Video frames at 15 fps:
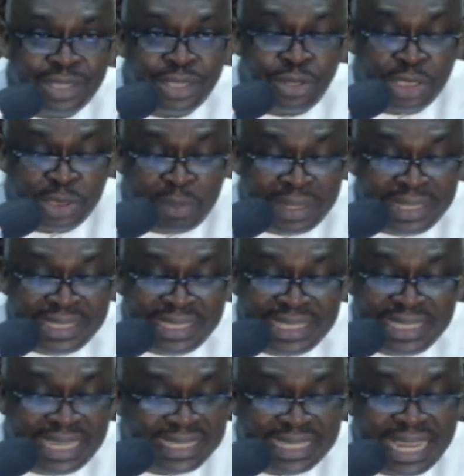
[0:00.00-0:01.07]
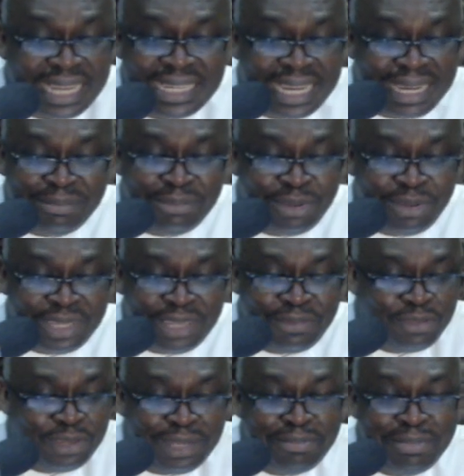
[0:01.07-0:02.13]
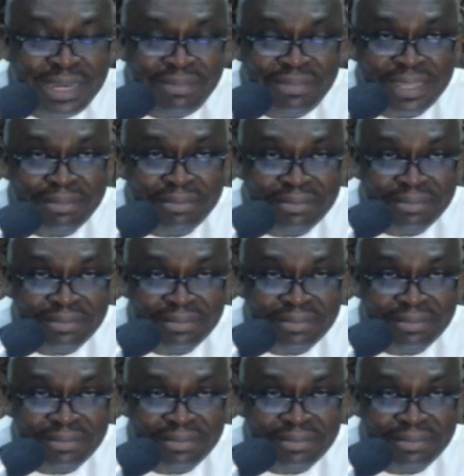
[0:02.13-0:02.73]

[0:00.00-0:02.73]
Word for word: Those politicians can't harm you if you didn't believe them.